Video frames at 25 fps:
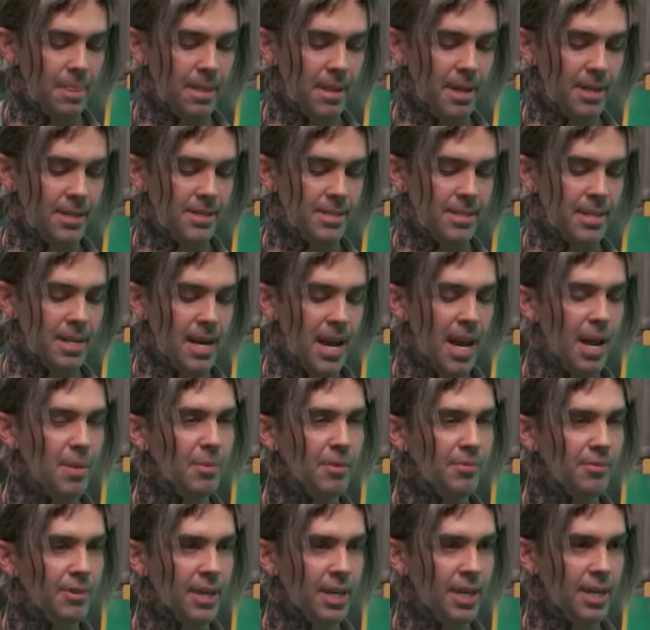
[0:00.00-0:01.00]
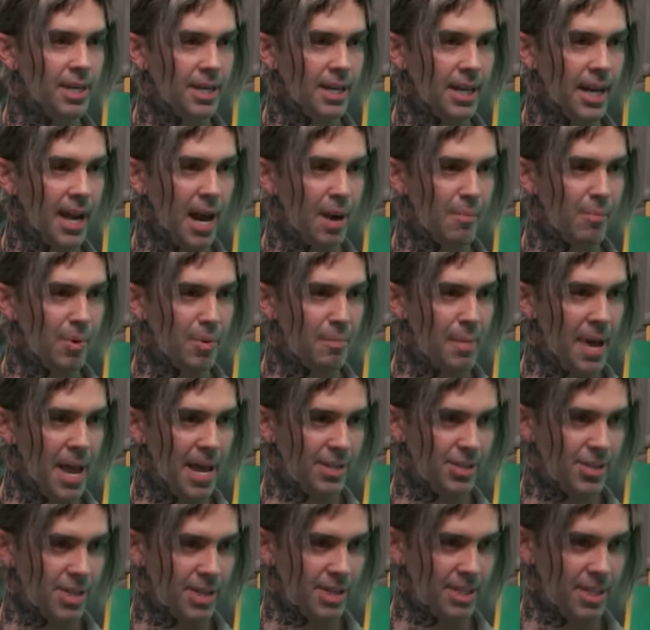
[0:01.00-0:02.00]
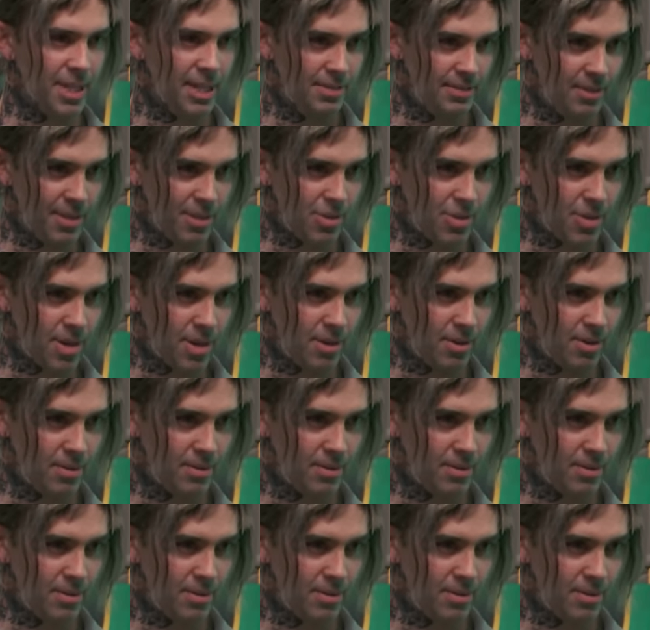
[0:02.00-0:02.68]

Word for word: It's the name of a hidden camera magic TV show